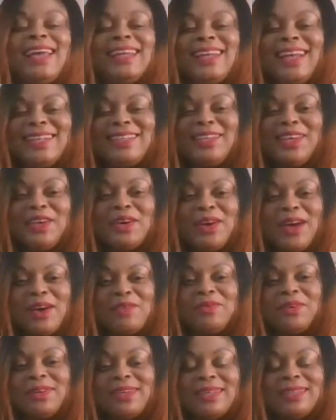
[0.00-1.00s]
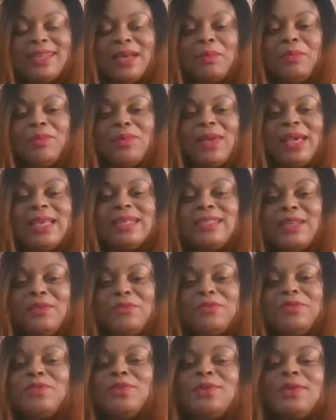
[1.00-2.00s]
That thing you have on the table, is it
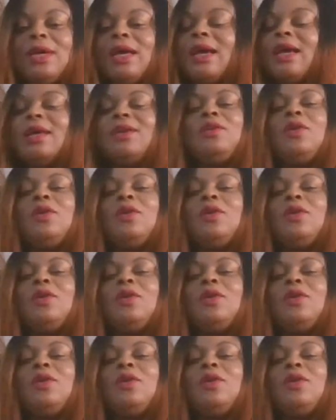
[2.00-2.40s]
food?